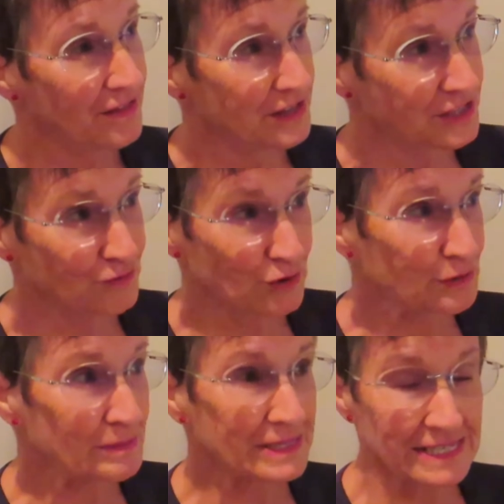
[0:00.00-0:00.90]
This
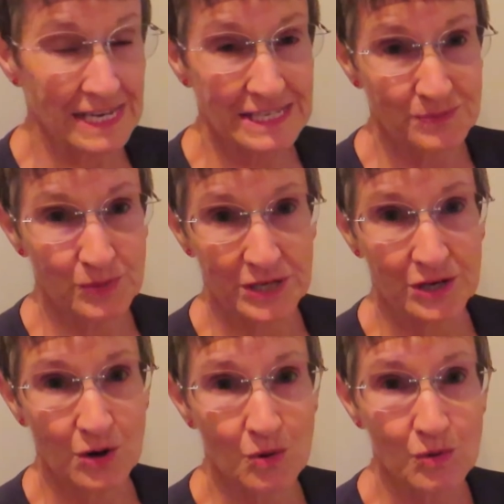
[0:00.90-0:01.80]
room stays pretty
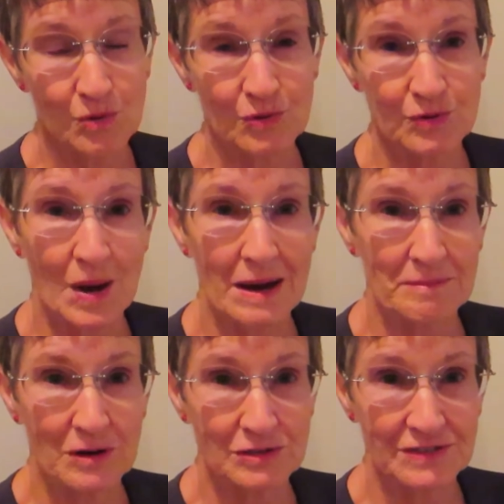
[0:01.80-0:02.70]
cool throughout
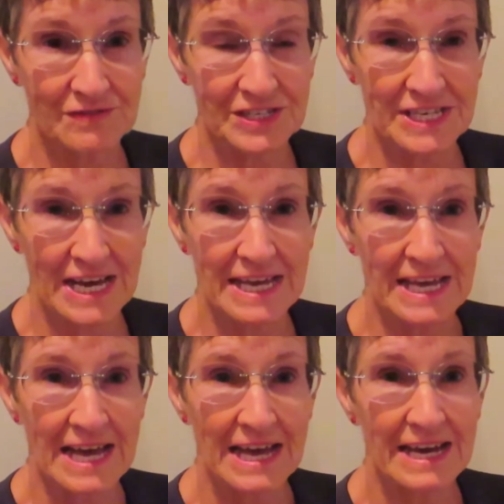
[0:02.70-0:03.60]
most of the day,
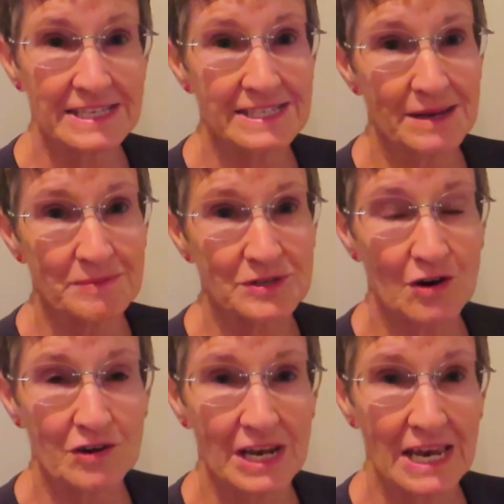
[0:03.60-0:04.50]
except
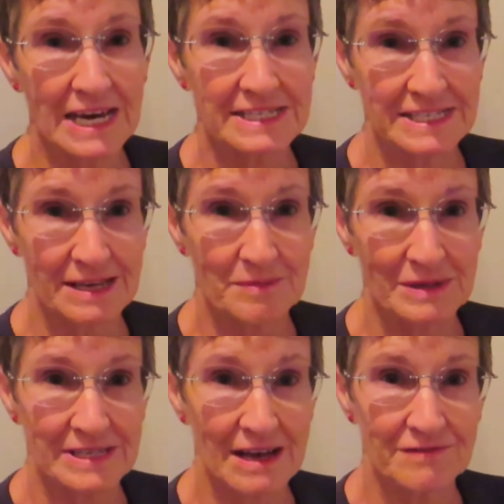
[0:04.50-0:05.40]
on a late
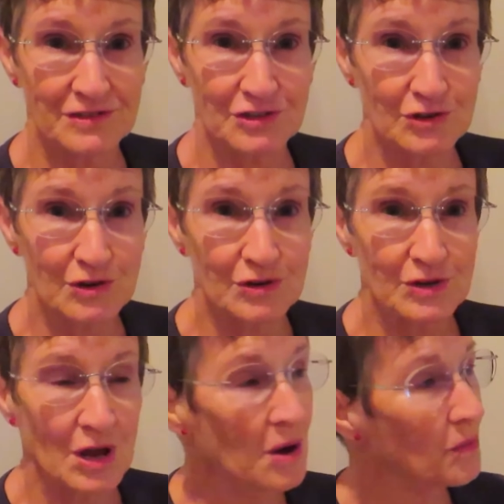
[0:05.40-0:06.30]
summer's
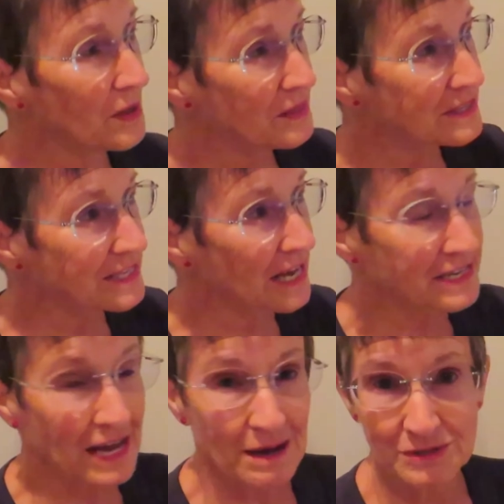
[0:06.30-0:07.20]
afternoon when the sun
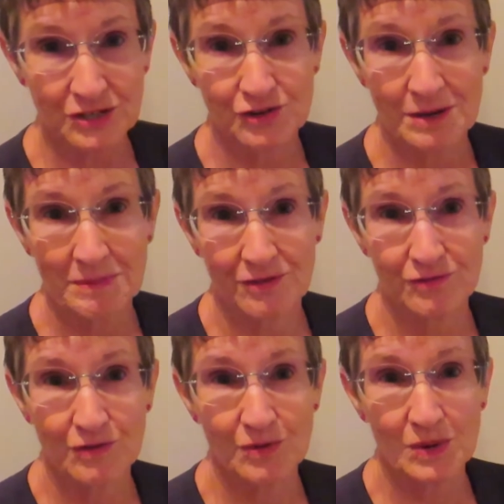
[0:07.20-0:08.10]
comes streaming
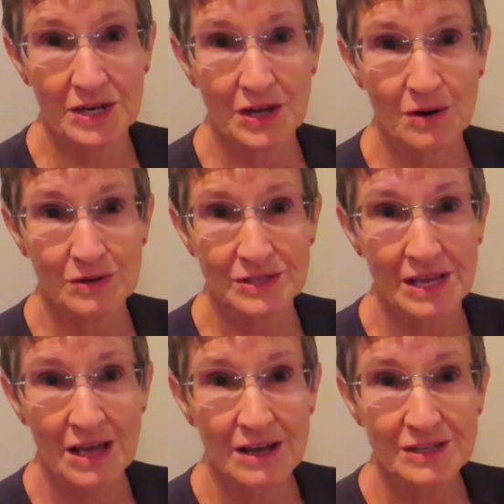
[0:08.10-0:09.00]
through the windows.
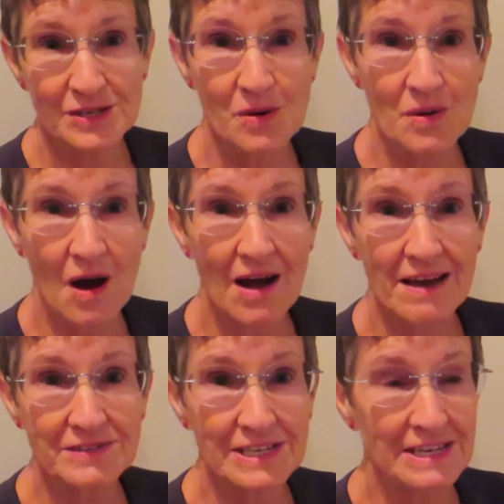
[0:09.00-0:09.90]
So I
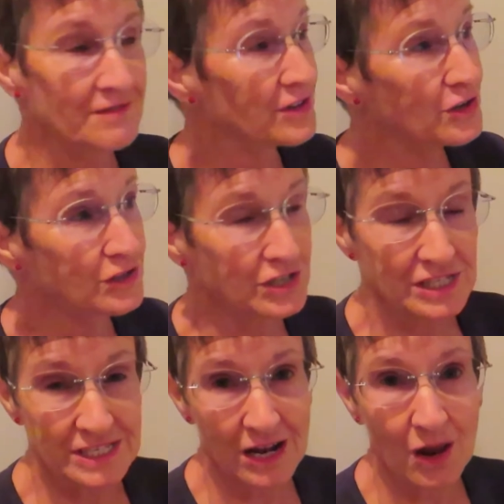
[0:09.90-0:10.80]
have to leave the
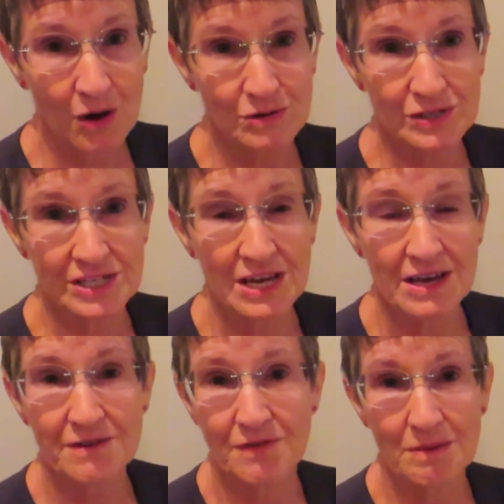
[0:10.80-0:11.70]
curtains closed
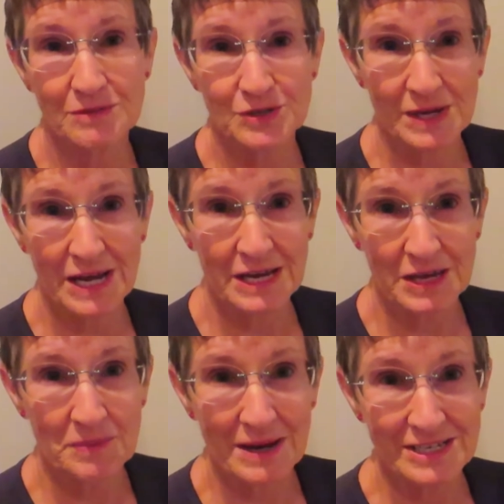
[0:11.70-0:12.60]
if I'm doing
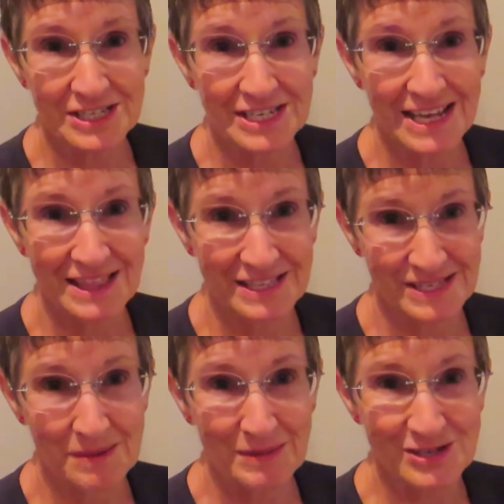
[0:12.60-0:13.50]
incubation in the
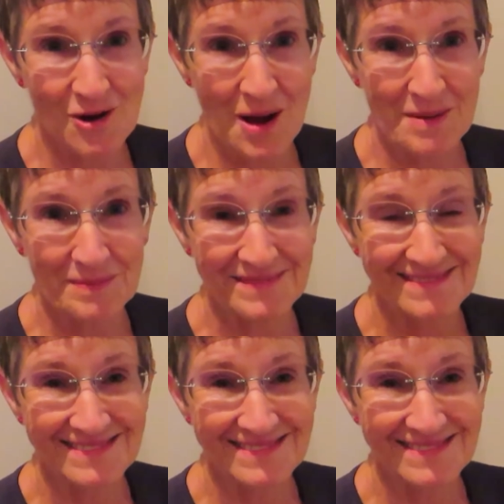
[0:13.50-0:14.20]
summertime.